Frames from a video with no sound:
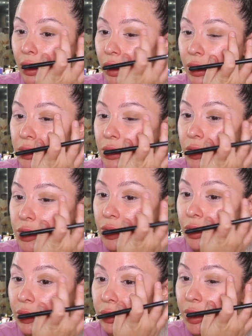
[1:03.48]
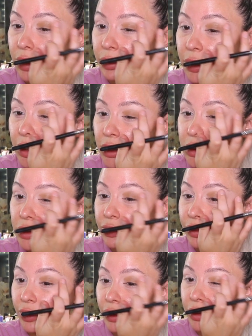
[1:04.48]
and it's also going to be a base
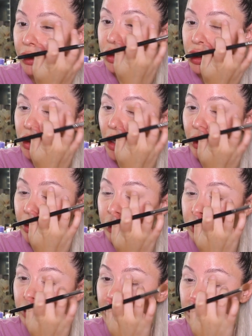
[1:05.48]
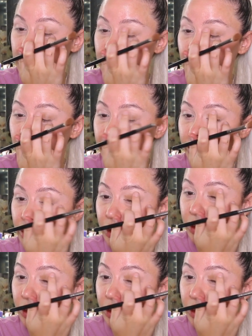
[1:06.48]
for the shadows so everything